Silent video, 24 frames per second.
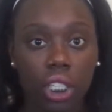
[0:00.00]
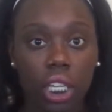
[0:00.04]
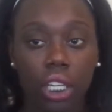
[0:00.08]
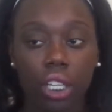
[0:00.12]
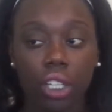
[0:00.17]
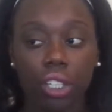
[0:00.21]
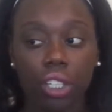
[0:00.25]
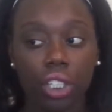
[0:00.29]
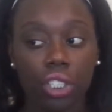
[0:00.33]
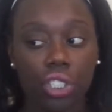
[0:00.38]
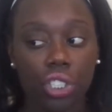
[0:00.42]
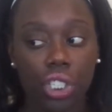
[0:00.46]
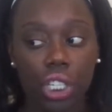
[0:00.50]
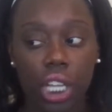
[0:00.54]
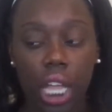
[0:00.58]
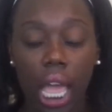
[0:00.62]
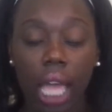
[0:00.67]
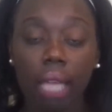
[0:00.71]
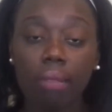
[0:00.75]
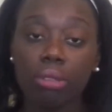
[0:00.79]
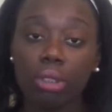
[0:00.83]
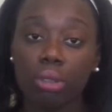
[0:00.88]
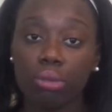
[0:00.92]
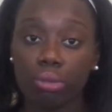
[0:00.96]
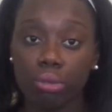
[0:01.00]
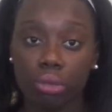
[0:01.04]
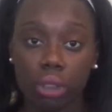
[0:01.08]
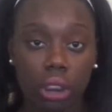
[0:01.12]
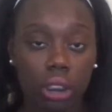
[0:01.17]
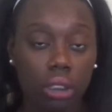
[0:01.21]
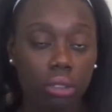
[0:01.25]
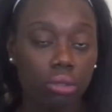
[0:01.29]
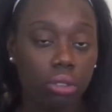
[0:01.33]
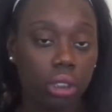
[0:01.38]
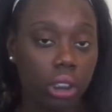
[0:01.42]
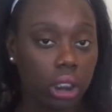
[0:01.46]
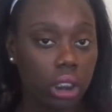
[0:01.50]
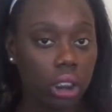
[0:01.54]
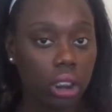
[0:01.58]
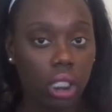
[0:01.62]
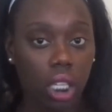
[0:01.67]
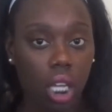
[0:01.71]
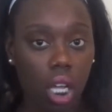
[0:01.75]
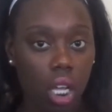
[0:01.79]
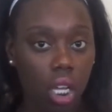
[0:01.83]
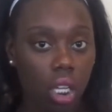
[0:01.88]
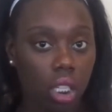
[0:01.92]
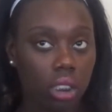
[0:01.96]
and she has a really
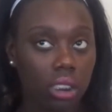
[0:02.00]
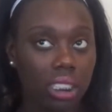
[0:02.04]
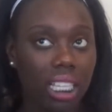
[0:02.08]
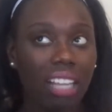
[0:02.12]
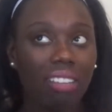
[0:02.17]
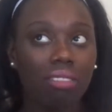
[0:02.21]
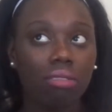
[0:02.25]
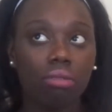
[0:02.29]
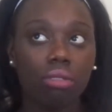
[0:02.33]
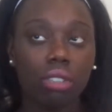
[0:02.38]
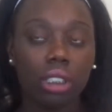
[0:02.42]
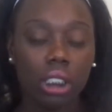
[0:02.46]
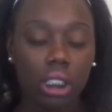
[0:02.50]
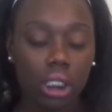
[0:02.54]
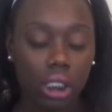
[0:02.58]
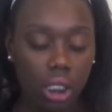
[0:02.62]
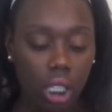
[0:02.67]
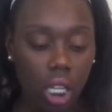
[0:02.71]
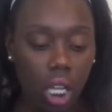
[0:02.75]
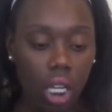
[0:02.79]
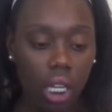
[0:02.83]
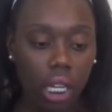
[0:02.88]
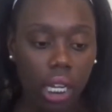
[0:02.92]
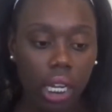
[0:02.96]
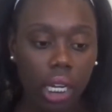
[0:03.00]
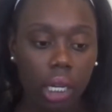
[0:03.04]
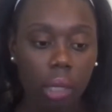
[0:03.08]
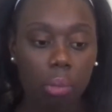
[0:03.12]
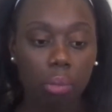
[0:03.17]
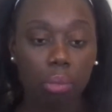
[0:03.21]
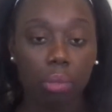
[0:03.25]
long, not really long hair,